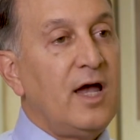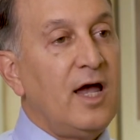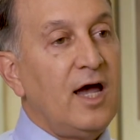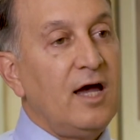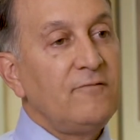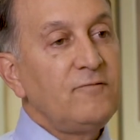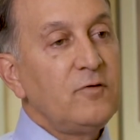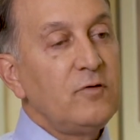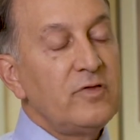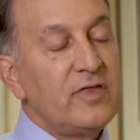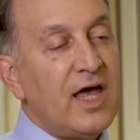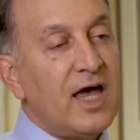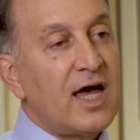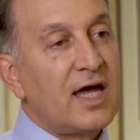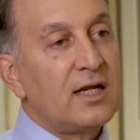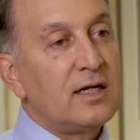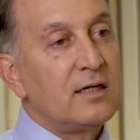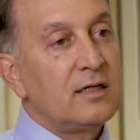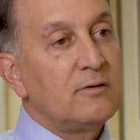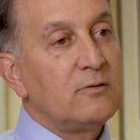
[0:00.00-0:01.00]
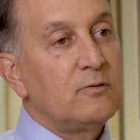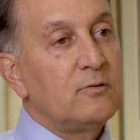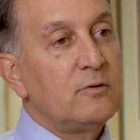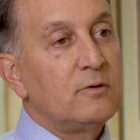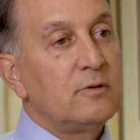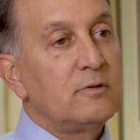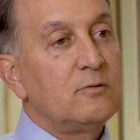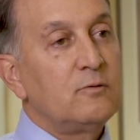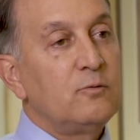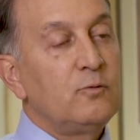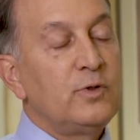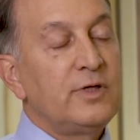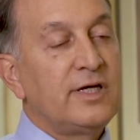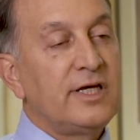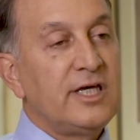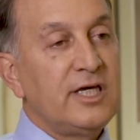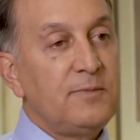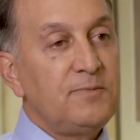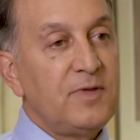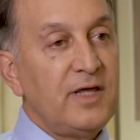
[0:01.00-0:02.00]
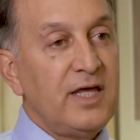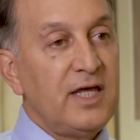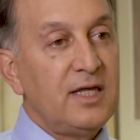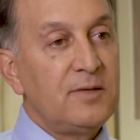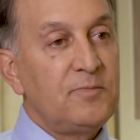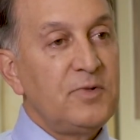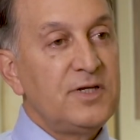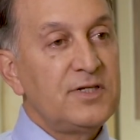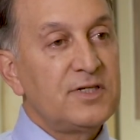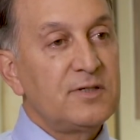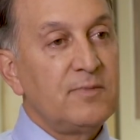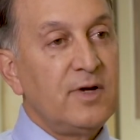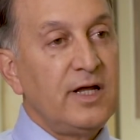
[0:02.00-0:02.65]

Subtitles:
After that, we keep the handpiece